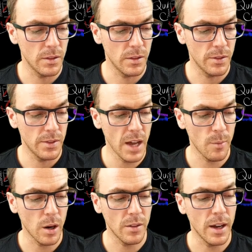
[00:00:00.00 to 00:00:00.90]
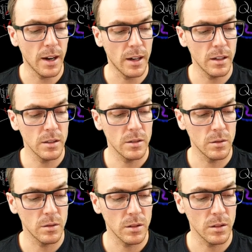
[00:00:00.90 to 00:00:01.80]
that part there,
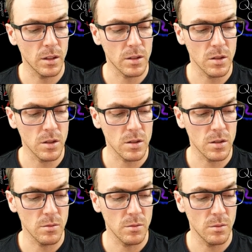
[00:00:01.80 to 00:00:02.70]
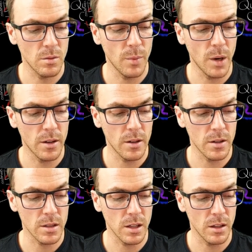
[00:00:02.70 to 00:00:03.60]
let's just remind
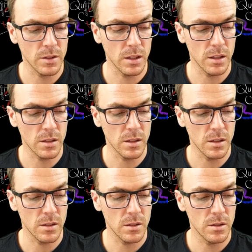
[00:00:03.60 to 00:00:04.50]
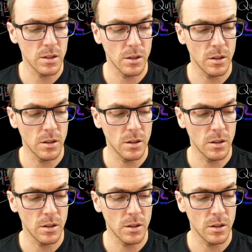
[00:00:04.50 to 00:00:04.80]
ourselves that this is 0.